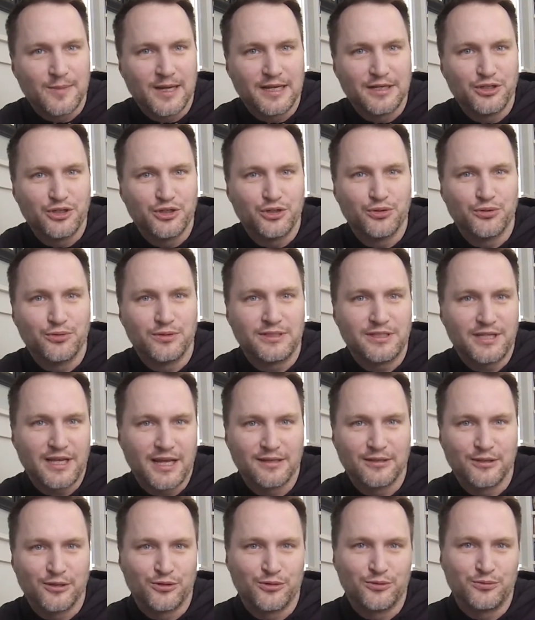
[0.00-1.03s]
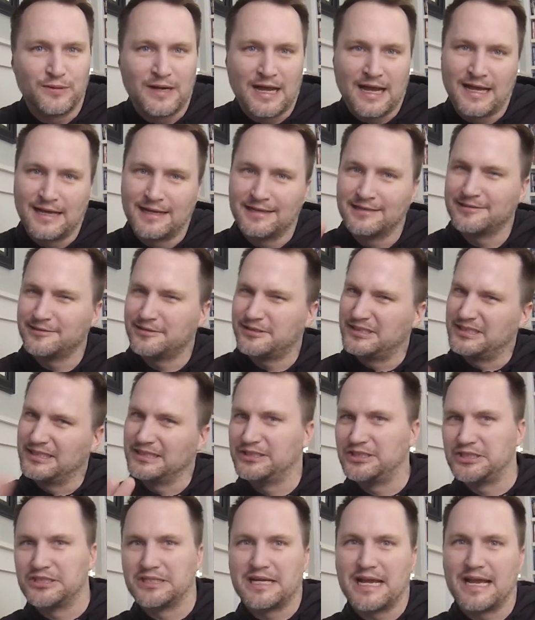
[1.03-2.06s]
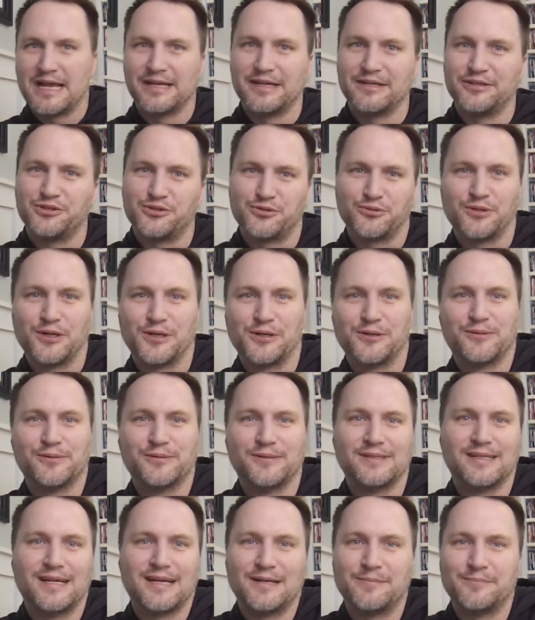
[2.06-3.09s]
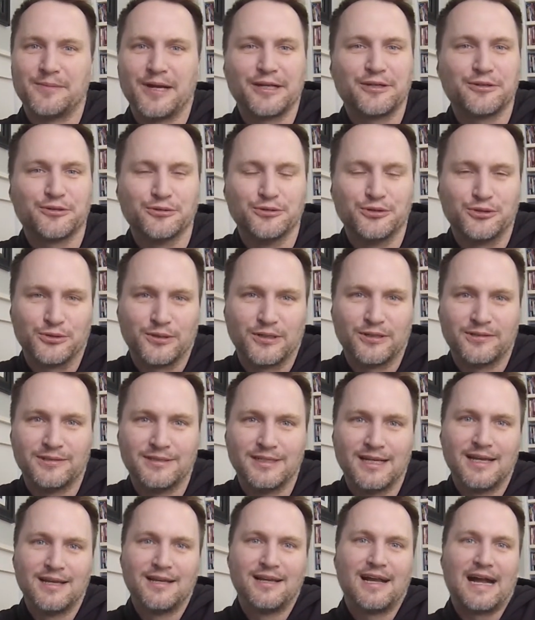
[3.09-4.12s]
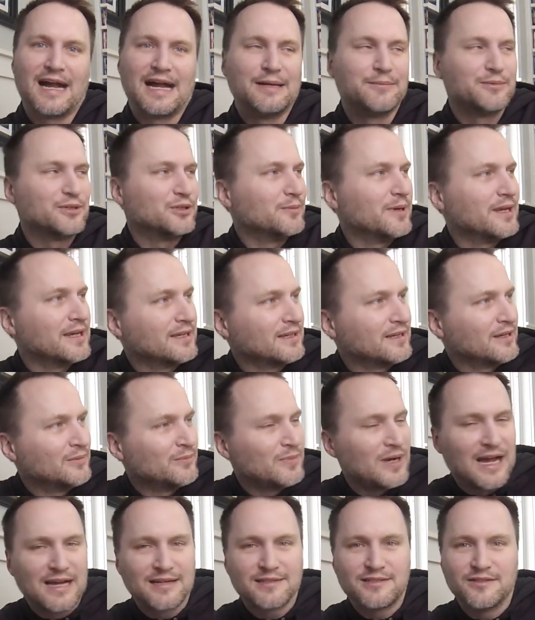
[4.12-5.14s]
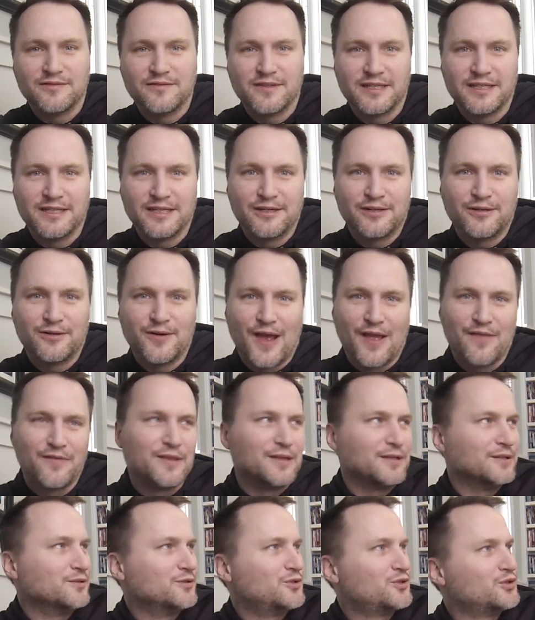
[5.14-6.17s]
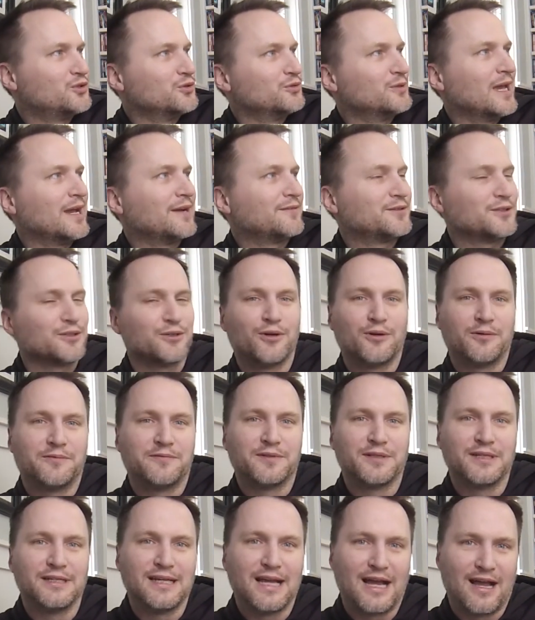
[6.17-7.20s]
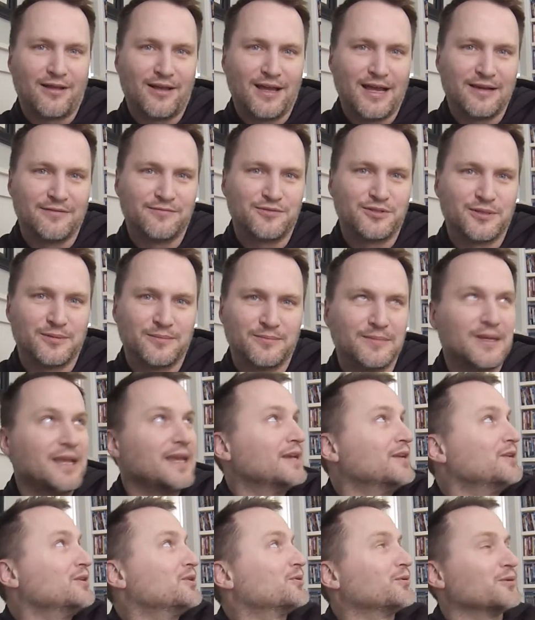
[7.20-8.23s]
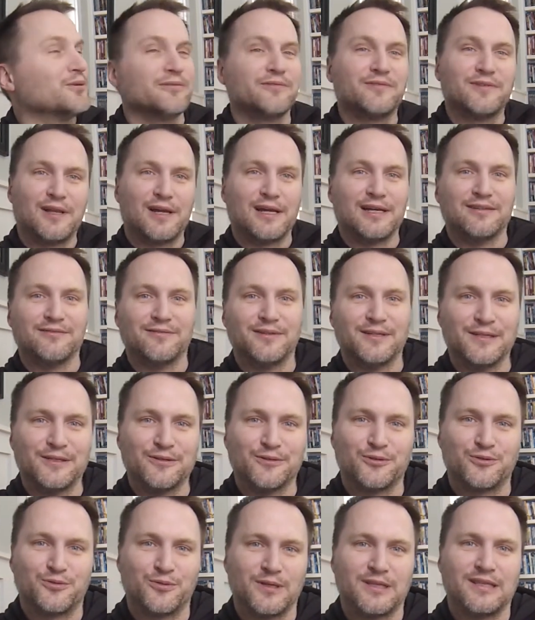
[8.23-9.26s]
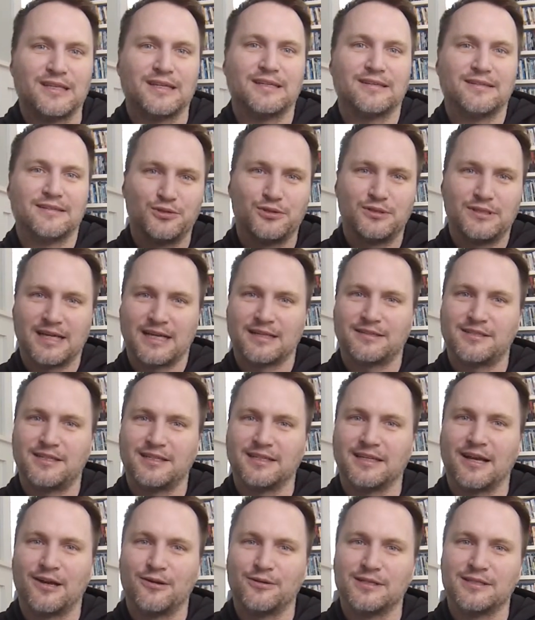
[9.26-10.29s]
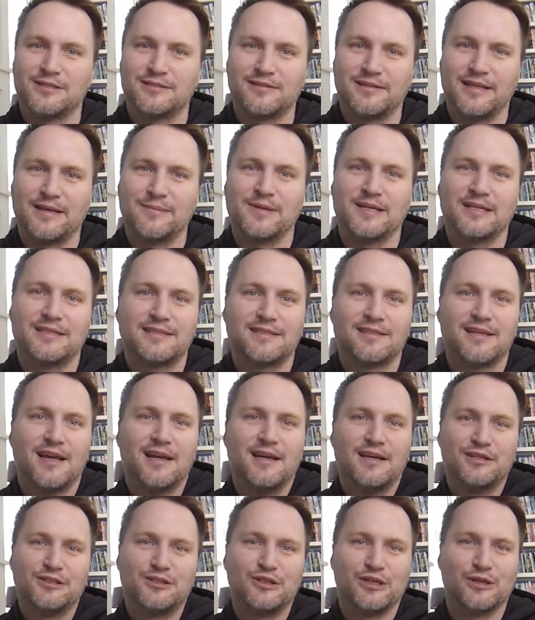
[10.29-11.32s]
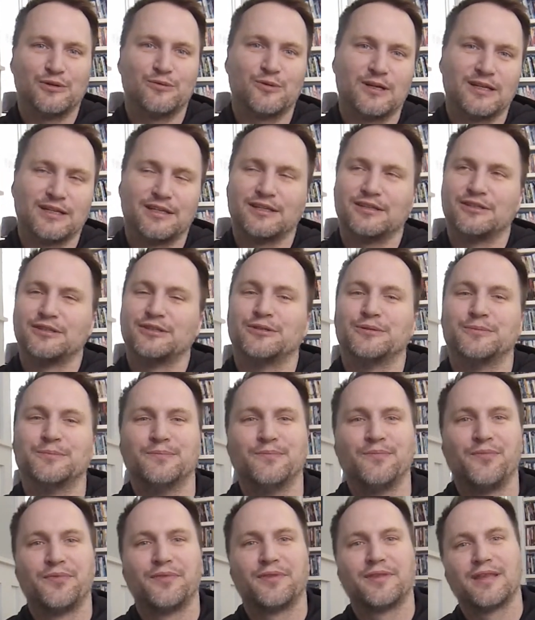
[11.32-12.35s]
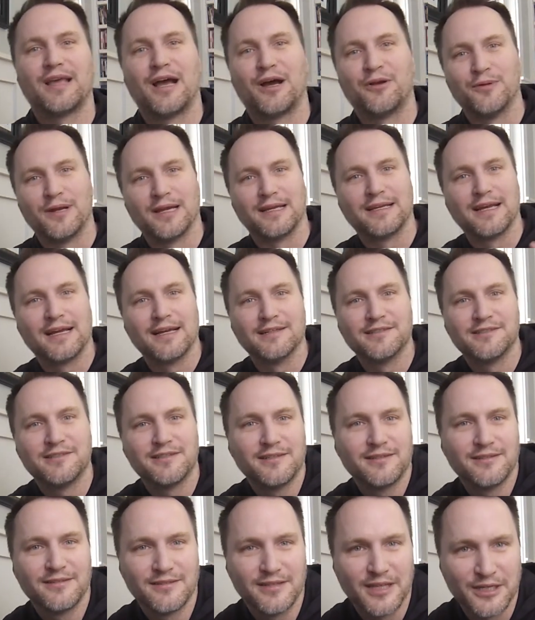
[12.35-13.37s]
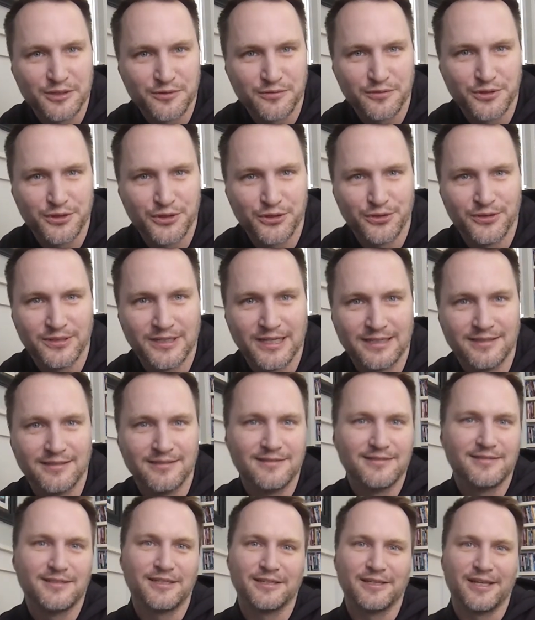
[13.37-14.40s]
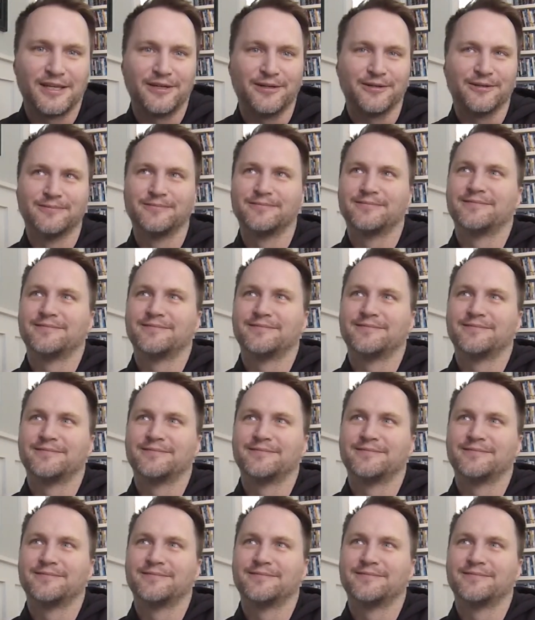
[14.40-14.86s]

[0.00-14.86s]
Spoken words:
my new Tello Ryze DJI drone, micro drone, I'm gonna make an unboxing video, and then soon after, hopefully, I'll have some indoor flying videos with it, testing out its limits, seeing what it can do. All right, guys, thanks for tuning in. See you later.